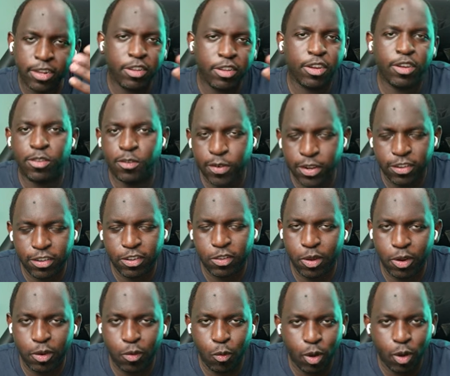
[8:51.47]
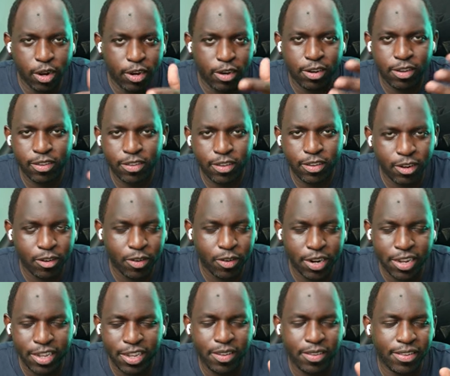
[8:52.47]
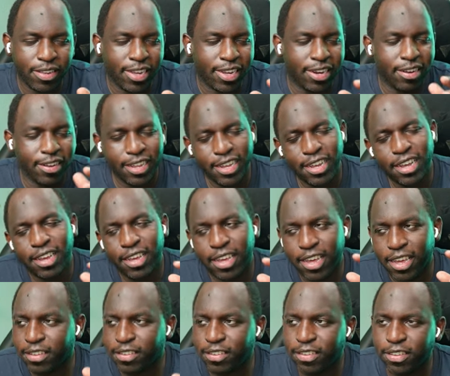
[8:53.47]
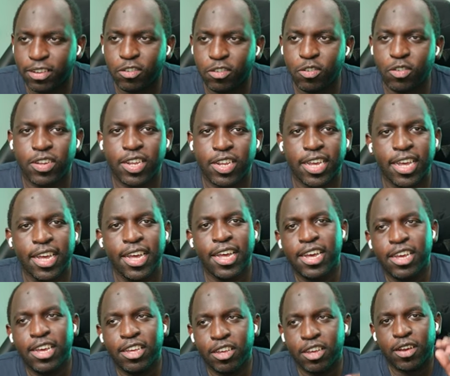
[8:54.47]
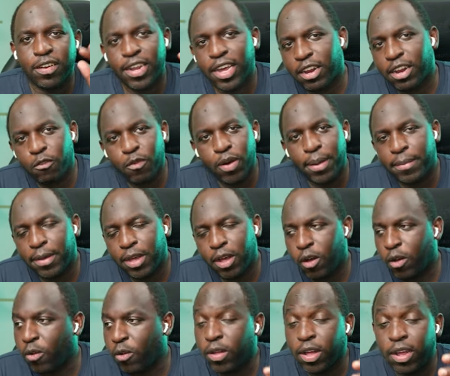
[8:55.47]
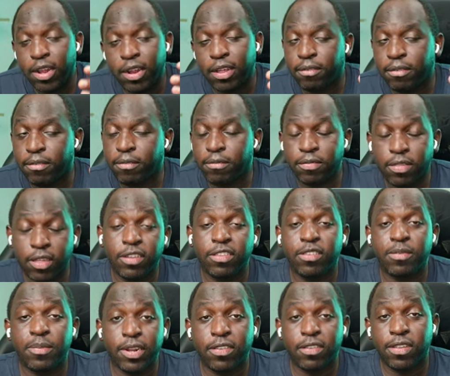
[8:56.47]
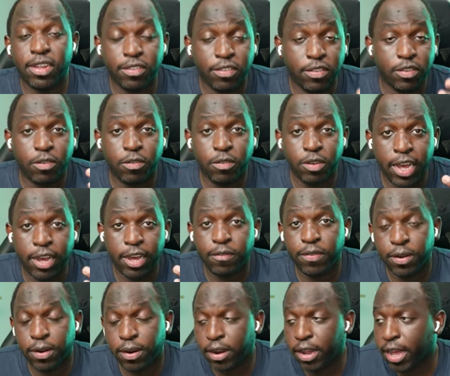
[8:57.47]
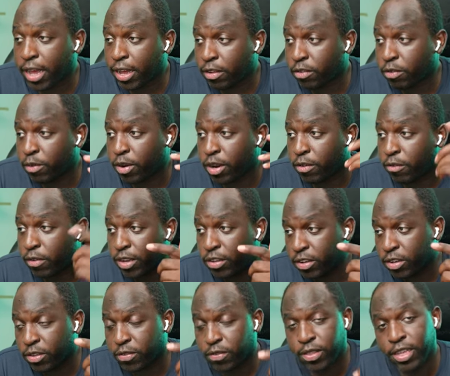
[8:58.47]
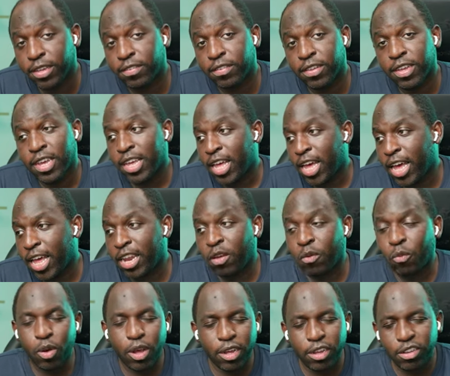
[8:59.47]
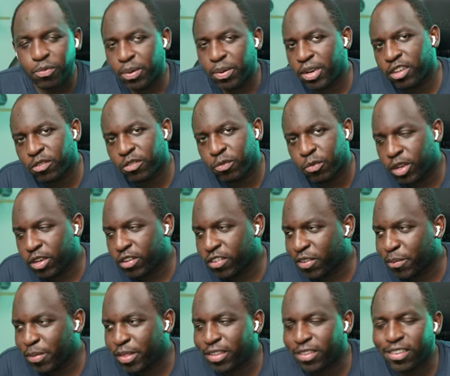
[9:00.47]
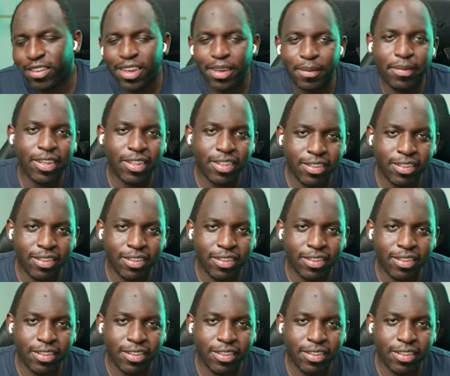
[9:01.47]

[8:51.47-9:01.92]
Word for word: Then you go to regex 101 and you start trying to use it and you're like, okay, this is interesting. You go down a rabbit hole, 30 minutes later, you're now figuring out how to write regex for this and it works, but it doesn't work some of the time.